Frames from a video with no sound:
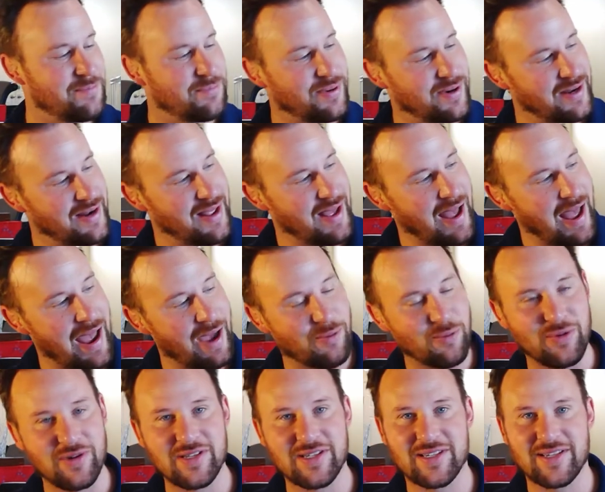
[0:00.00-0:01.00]
But I
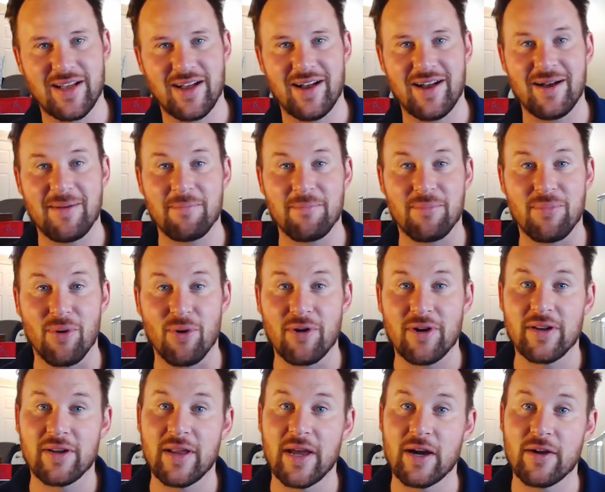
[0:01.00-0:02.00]
was
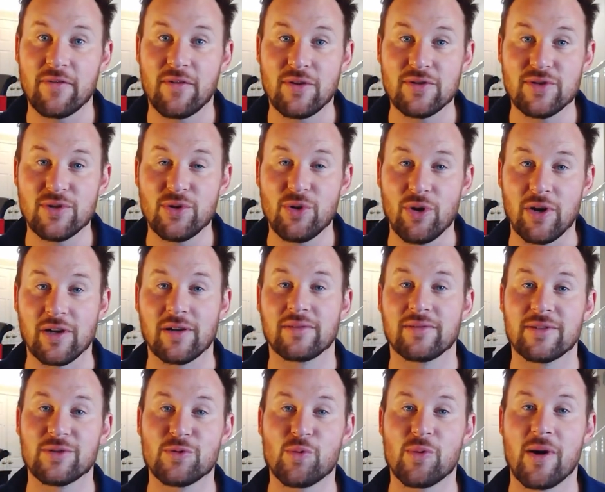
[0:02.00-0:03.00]
born in Niagara Falls, New
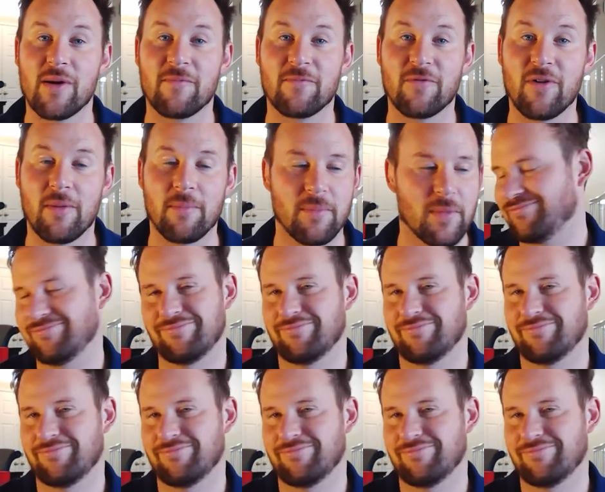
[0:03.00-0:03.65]
York. That's where I'm from.